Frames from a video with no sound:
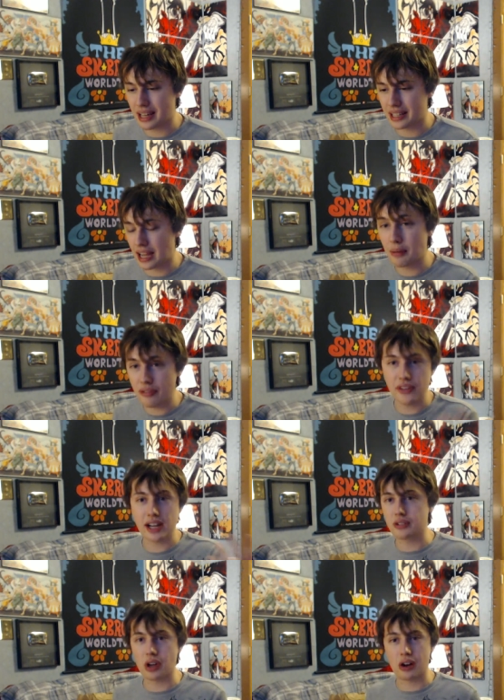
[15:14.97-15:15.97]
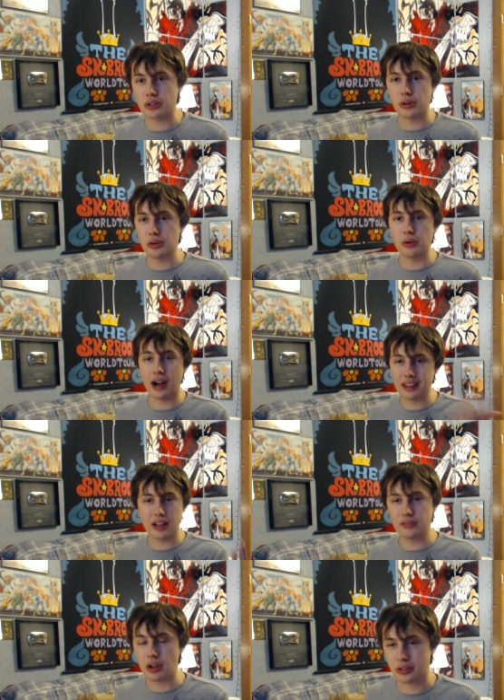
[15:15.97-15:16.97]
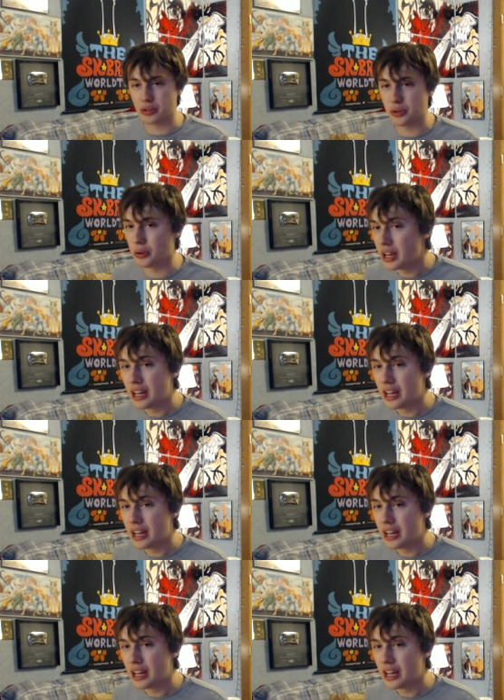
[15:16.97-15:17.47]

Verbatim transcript: Like, I'm a fan of Doctor Who. I love Doctor Who.